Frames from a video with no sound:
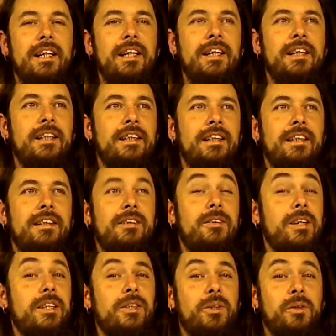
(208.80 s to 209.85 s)
and
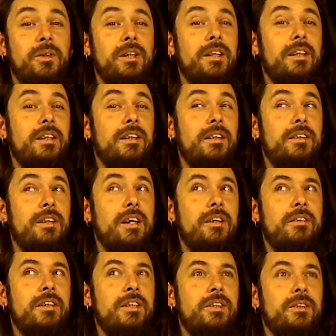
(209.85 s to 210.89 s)
Crinjor.
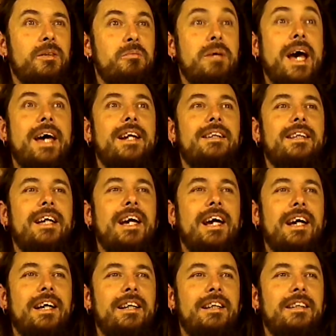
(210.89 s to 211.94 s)
Not Crinjor, Battle
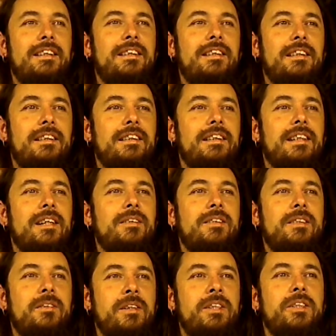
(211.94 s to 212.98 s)
Cat. That
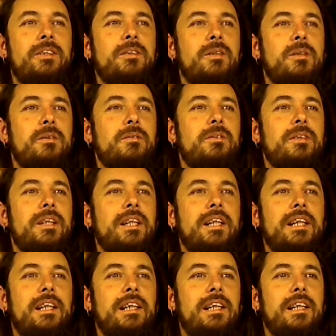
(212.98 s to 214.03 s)
was Crinjor when
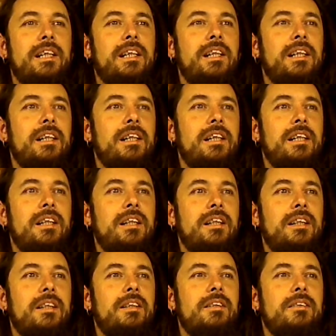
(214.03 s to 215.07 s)
he
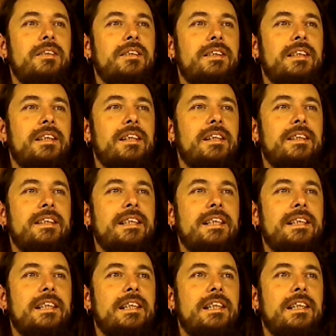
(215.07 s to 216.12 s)
was the little
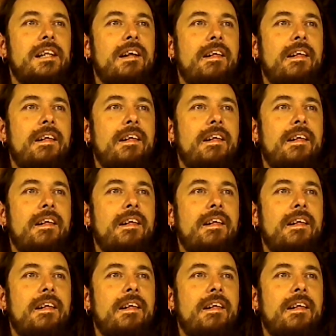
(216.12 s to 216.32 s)
sissy.